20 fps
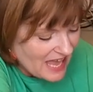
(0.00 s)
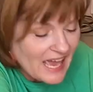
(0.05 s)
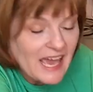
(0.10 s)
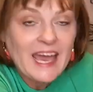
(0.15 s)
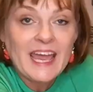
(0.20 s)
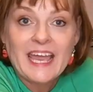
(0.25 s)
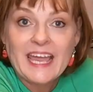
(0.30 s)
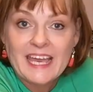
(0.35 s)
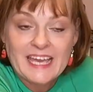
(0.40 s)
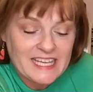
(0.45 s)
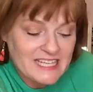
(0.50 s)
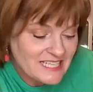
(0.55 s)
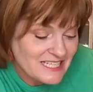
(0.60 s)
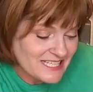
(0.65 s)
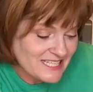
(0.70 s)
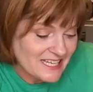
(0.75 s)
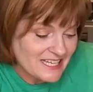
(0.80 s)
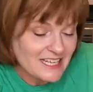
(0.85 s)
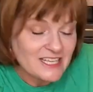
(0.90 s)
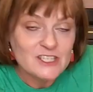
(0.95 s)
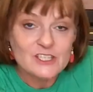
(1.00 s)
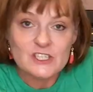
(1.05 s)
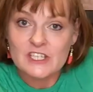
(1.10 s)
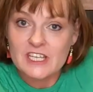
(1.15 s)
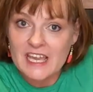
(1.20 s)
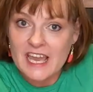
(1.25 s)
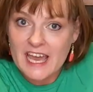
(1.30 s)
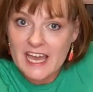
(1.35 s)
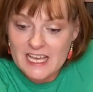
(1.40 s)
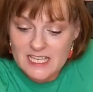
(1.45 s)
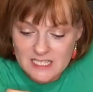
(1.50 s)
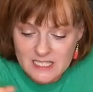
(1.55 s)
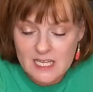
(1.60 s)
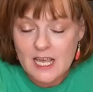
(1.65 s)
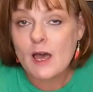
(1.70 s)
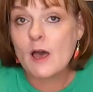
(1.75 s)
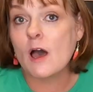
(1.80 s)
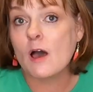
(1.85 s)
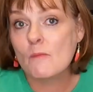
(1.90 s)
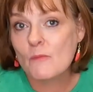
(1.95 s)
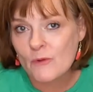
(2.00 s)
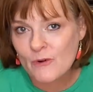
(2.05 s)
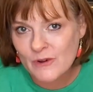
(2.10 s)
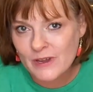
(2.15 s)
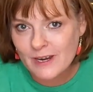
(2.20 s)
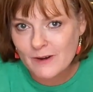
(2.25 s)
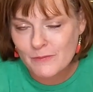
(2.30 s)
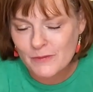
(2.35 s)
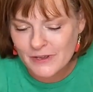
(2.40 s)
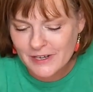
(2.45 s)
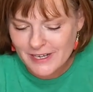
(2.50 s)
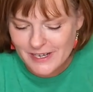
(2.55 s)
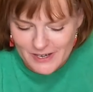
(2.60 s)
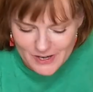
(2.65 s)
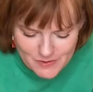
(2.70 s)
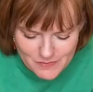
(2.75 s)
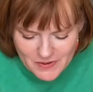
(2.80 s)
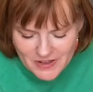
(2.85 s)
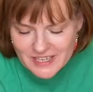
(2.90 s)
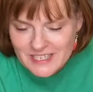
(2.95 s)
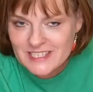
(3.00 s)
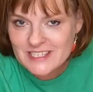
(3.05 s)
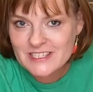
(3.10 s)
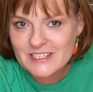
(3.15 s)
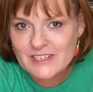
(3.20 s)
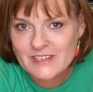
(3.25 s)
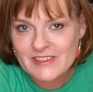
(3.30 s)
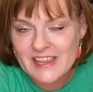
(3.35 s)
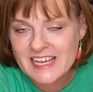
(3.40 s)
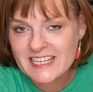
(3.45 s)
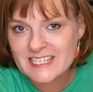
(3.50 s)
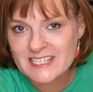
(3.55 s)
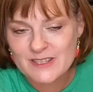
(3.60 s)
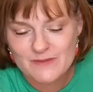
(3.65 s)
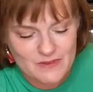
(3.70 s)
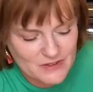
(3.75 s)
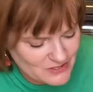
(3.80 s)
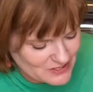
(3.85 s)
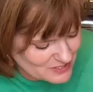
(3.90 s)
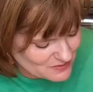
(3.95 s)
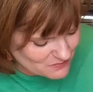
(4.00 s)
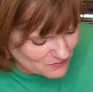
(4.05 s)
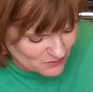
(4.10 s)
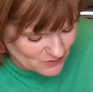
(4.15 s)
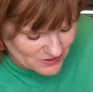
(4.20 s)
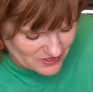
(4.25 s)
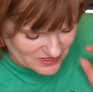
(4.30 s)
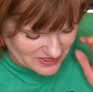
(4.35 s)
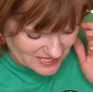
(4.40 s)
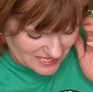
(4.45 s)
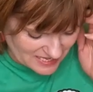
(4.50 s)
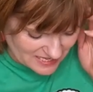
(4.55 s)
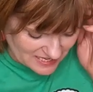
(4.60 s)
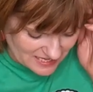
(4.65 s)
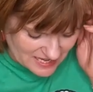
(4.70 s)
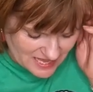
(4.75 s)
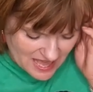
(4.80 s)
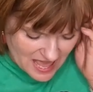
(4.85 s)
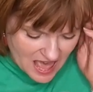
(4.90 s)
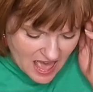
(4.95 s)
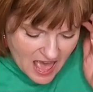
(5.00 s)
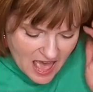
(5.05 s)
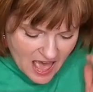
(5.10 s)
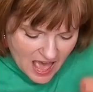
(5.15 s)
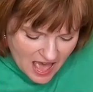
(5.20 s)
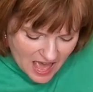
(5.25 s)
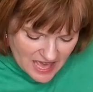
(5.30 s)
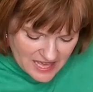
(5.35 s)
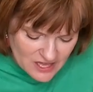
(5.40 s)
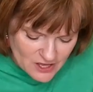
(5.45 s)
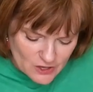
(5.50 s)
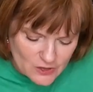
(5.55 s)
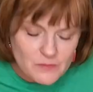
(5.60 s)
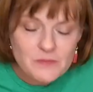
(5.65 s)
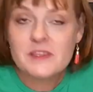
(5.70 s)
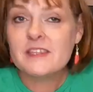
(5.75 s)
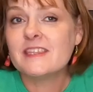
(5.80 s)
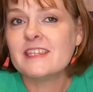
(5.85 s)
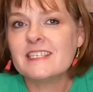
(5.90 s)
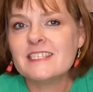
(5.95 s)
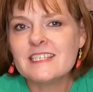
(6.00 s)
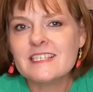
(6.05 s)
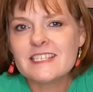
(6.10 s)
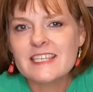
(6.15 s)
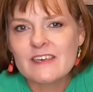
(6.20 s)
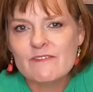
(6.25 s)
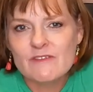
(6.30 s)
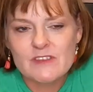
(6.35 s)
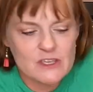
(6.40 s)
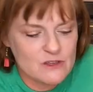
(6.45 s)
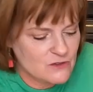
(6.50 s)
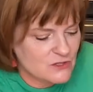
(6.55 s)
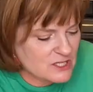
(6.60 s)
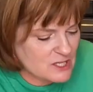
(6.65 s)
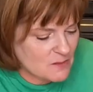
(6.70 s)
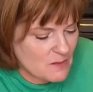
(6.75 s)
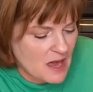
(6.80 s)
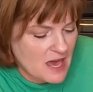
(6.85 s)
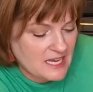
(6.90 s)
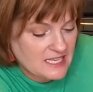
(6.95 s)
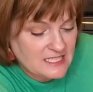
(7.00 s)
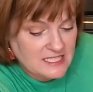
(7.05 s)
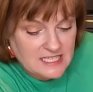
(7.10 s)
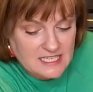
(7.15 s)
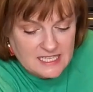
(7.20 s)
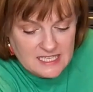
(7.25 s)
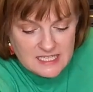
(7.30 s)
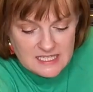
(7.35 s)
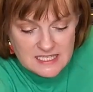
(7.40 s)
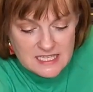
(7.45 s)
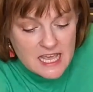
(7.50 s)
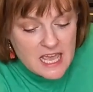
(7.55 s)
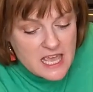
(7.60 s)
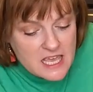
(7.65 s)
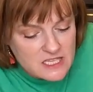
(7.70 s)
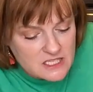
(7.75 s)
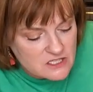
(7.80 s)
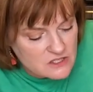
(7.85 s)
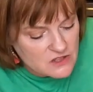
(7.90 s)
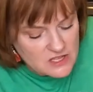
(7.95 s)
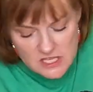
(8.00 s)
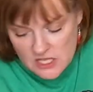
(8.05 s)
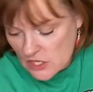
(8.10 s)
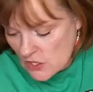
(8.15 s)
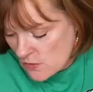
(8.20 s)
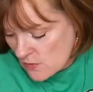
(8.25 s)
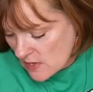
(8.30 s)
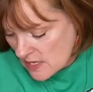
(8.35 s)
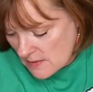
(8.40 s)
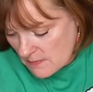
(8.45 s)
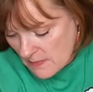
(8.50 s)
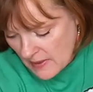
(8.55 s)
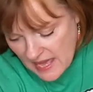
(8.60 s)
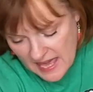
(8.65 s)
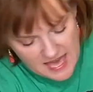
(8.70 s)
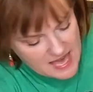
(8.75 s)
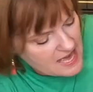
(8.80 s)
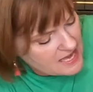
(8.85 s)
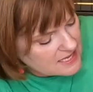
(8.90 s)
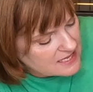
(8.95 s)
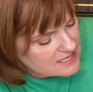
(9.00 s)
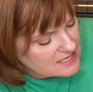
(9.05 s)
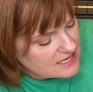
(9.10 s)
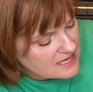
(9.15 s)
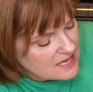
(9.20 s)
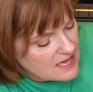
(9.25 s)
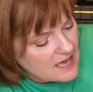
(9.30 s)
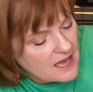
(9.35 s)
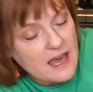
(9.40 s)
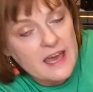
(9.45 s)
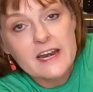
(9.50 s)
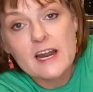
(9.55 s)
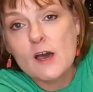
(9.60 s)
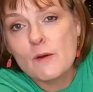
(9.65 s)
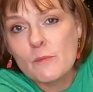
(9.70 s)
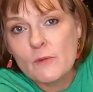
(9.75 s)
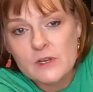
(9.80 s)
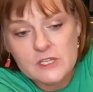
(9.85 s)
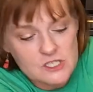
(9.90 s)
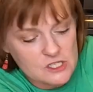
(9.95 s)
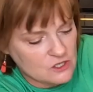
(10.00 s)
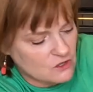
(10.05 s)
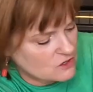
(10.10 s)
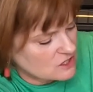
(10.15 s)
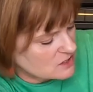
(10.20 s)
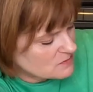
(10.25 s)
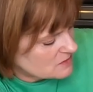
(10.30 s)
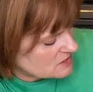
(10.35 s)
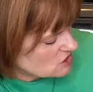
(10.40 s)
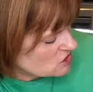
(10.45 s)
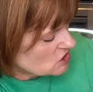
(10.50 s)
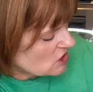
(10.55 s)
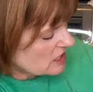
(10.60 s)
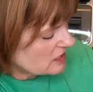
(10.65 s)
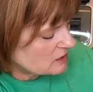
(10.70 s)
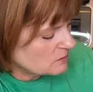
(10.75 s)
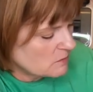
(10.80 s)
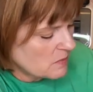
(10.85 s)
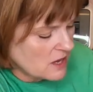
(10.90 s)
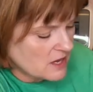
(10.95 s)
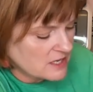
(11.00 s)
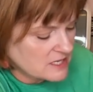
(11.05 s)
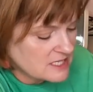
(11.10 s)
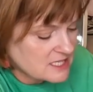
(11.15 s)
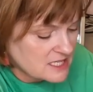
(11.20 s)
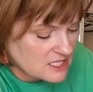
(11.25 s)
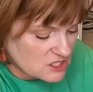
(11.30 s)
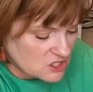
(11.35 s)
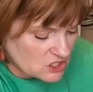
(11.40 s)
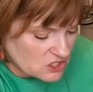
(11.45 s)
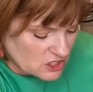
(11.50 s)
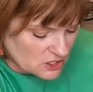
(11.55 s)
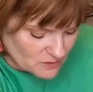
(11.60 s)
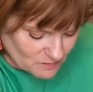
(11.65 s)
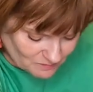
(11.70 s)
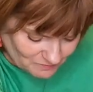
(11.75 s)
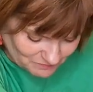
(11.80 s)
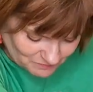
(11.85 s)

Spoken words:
And she has prayer put in her box too. That's the most important thing. I hope that this has given you some ideas so that you can pack an Operation Christmas Child box this year,